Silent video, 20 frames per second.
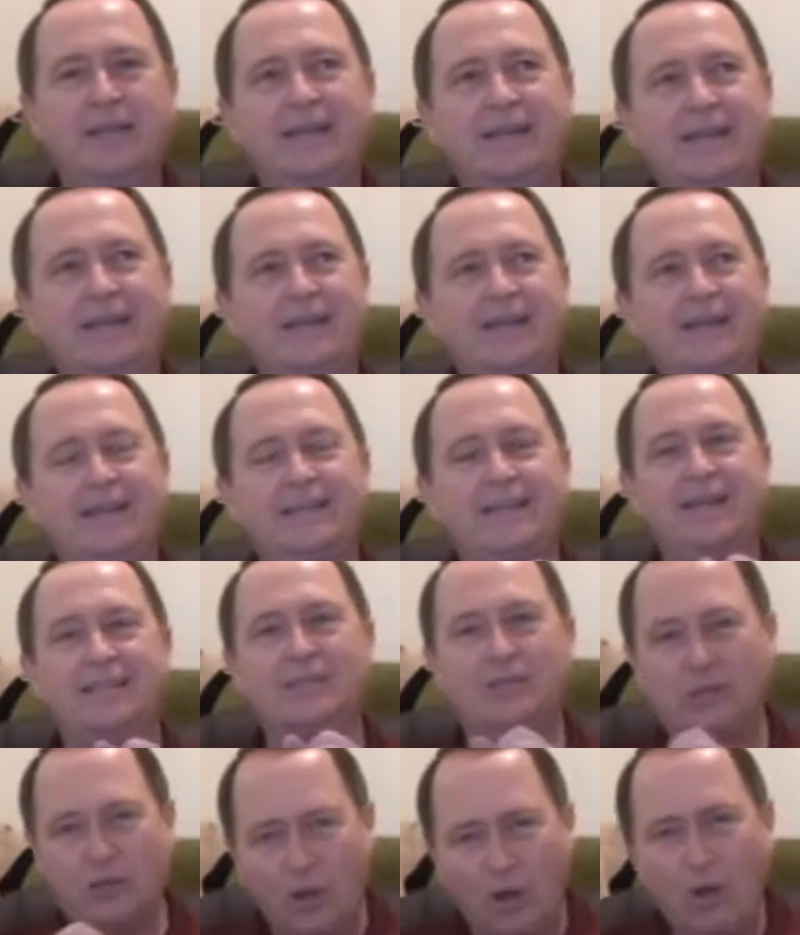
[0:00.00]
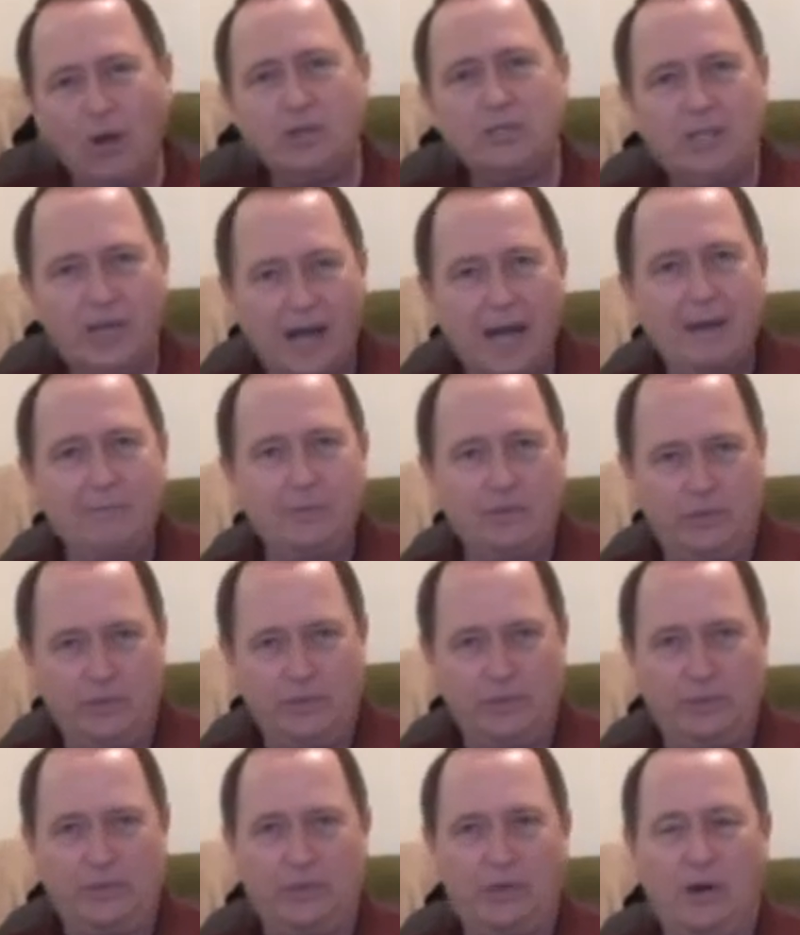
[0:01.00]
it takes a long time to do
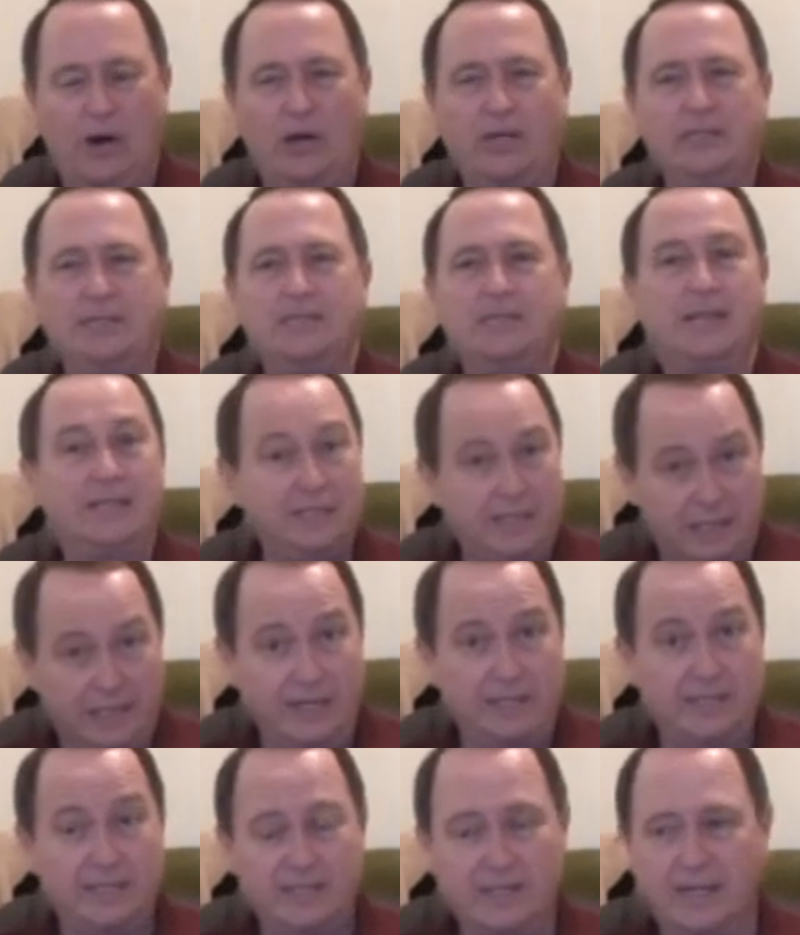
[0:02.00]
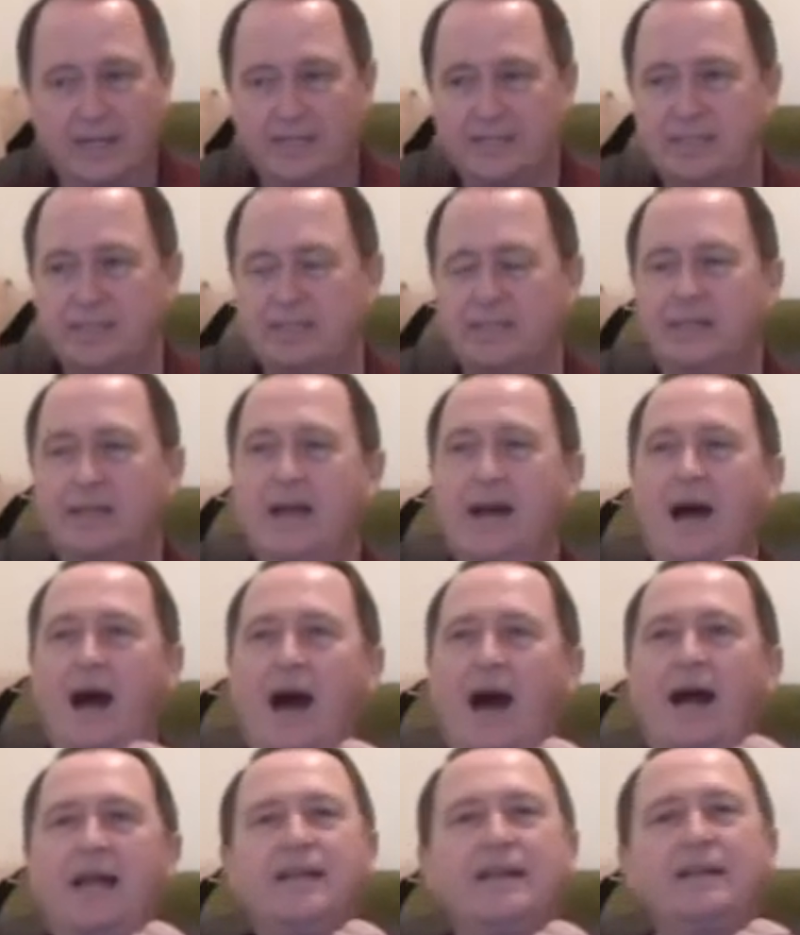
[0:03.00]
your art. And I said, yes, it does. She said,
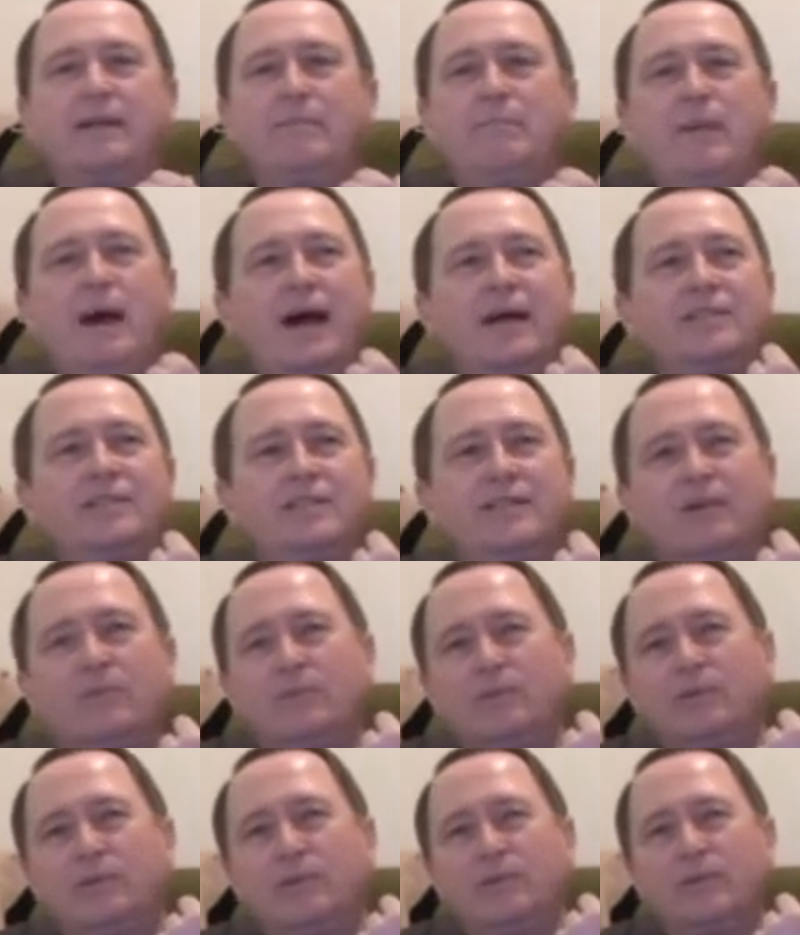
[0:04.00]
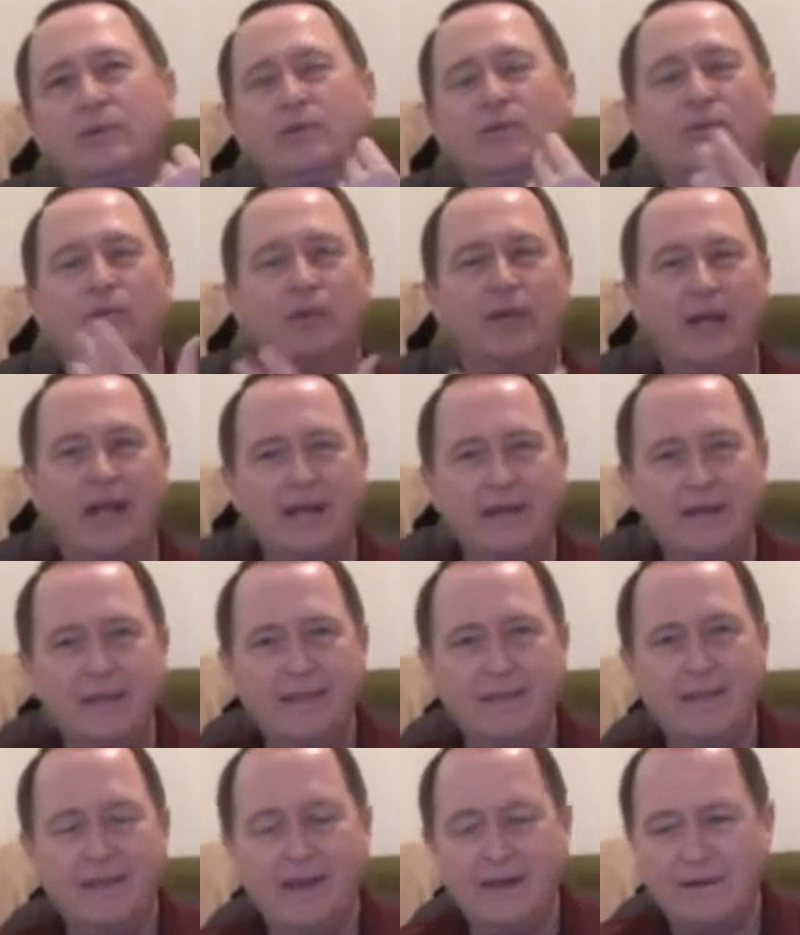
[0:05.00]
I can imagine that when you're
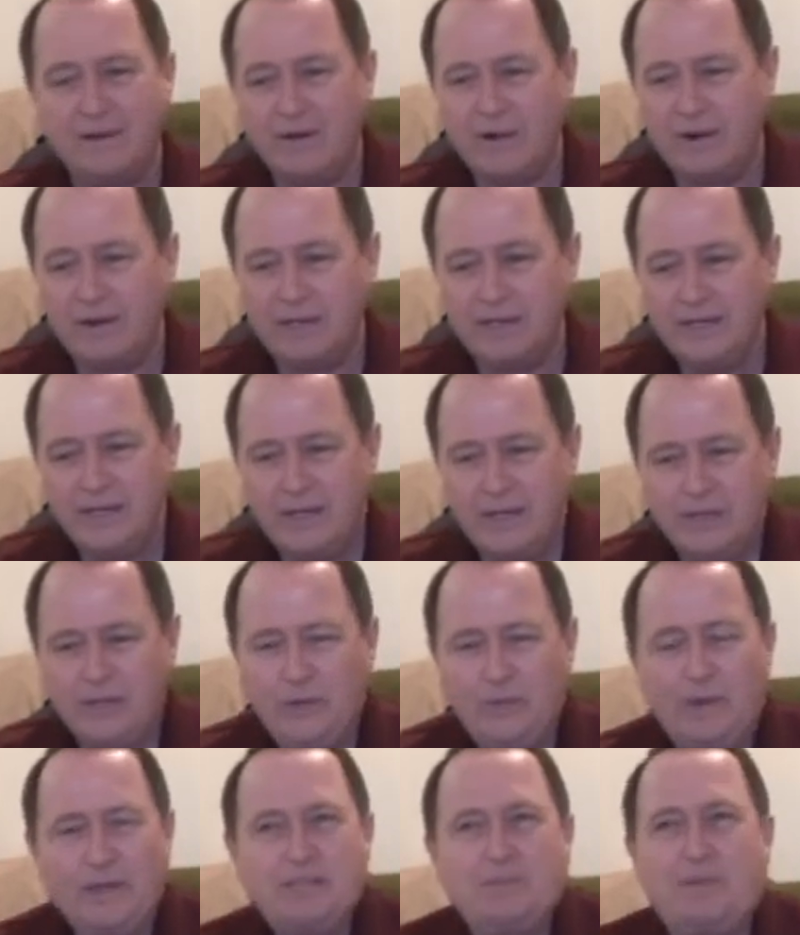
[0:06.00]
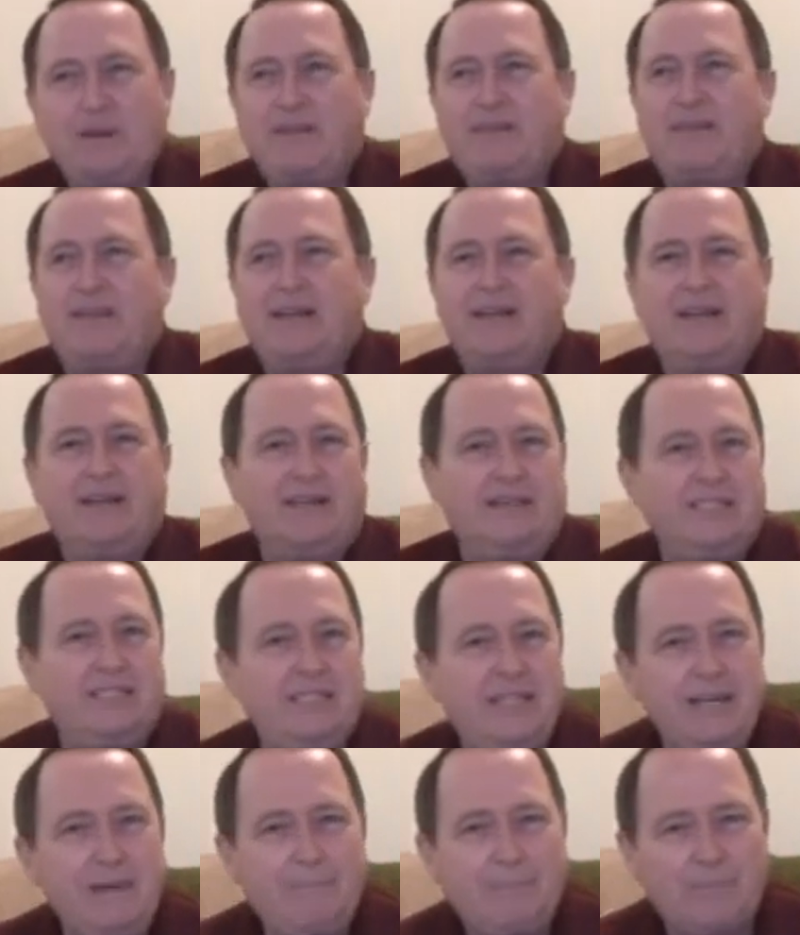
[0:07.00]
creating that art, you must be thinking
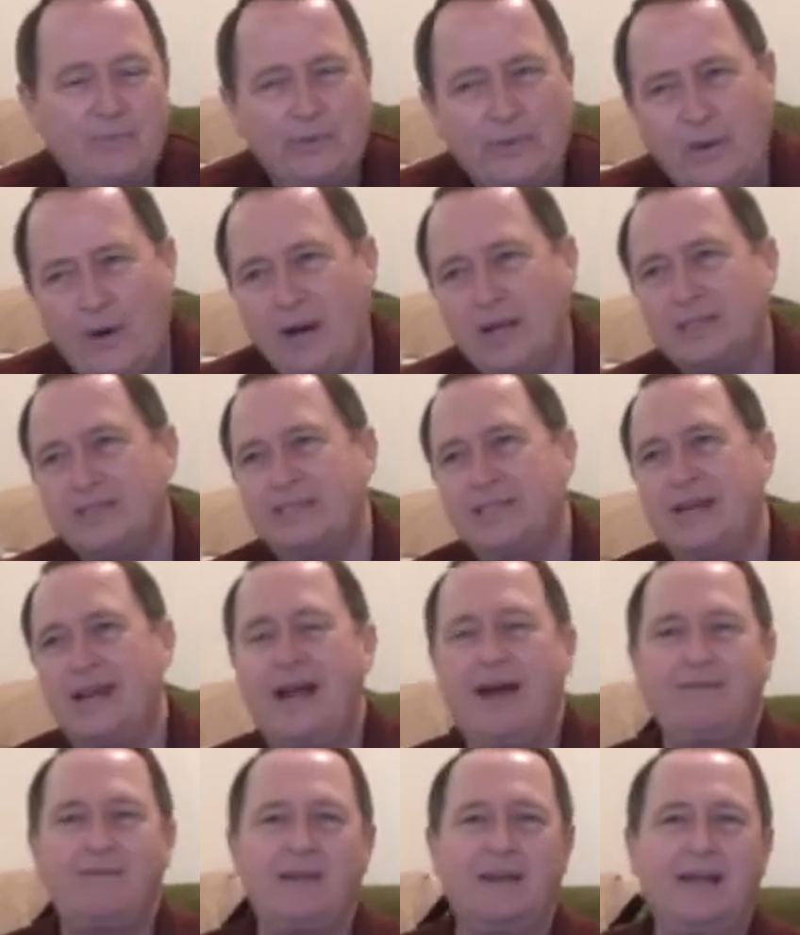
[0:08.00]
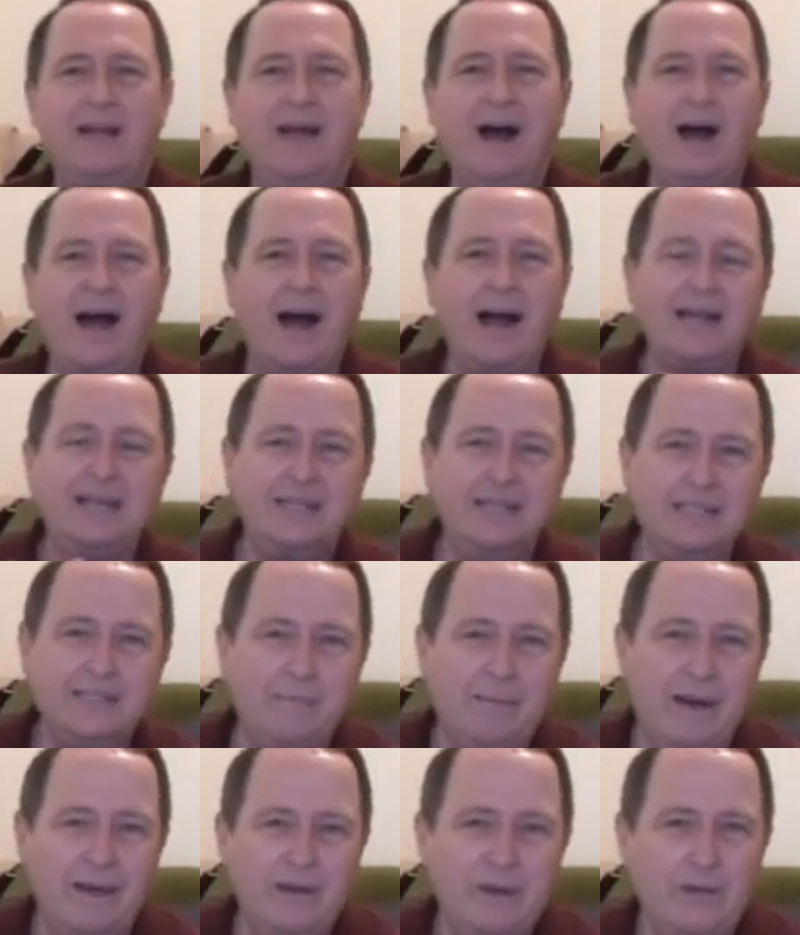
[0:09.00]
deep thoughts and having ideas
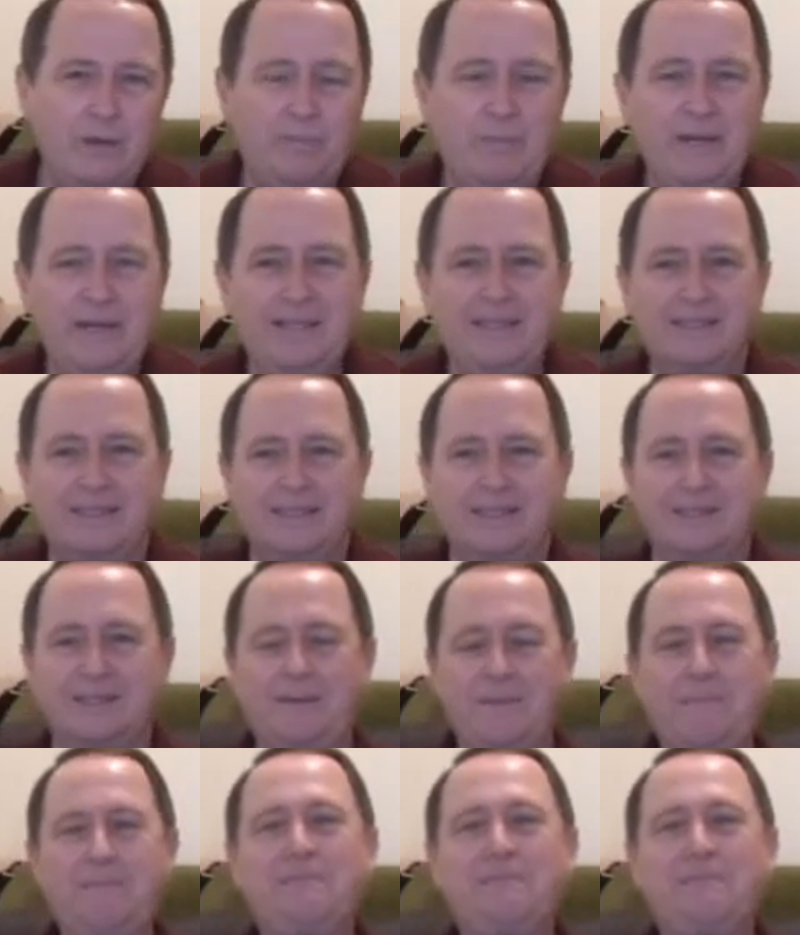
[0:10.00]
about new pieces.